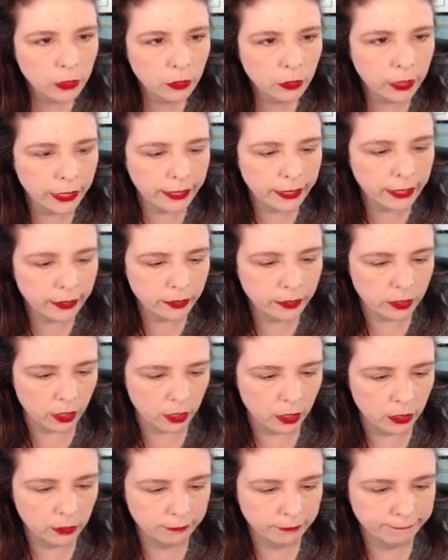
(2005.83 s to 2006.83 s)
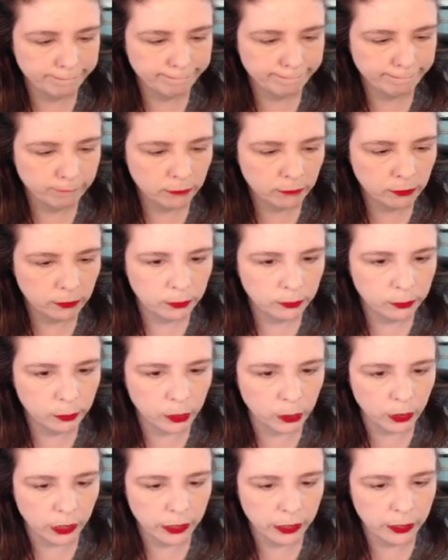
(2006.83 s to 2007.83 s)
That I saw.
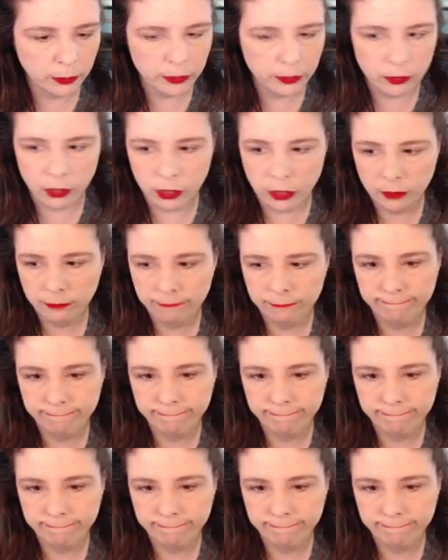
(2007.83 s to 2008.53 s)
But I could be wrong.